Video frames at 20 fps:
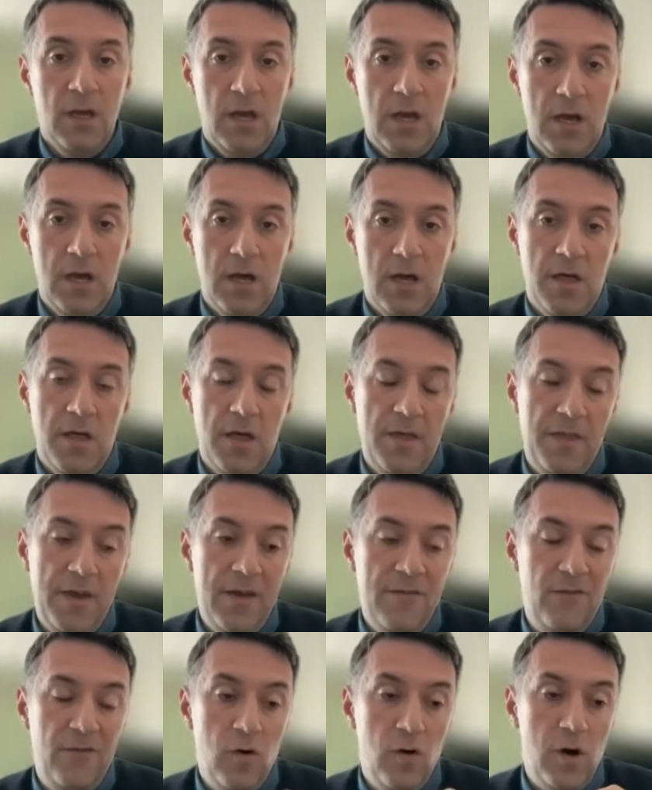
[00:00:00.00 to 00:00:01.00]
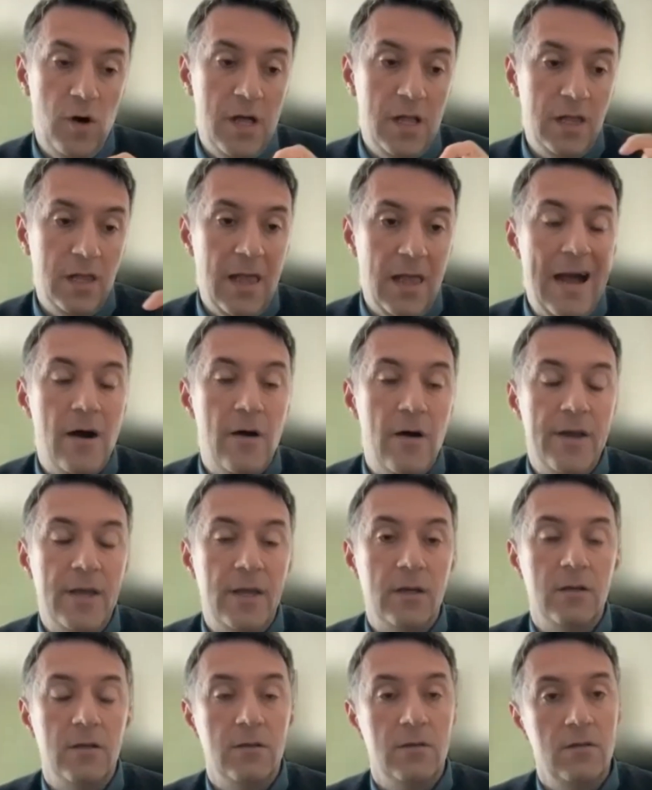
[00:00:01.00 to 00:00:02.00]
therefore
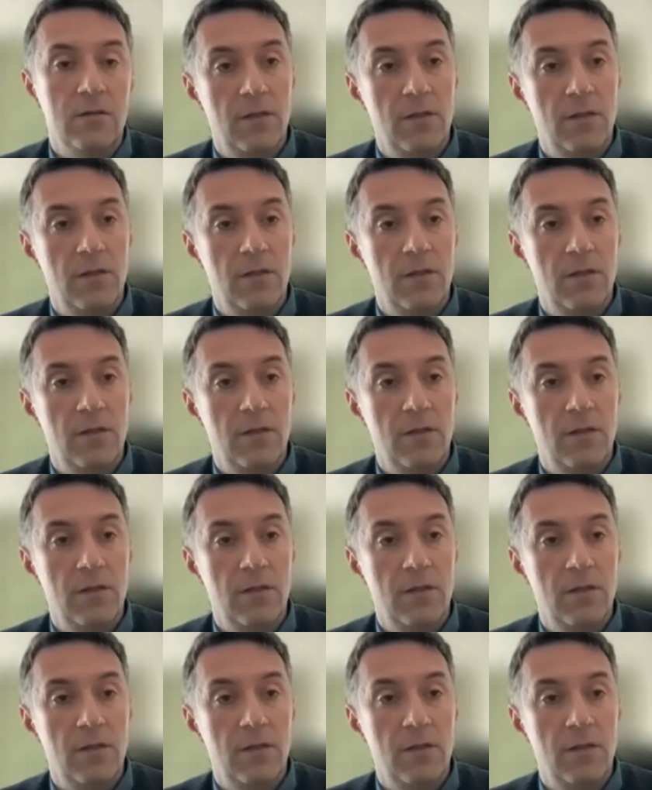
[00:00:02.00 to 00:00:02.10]
allowing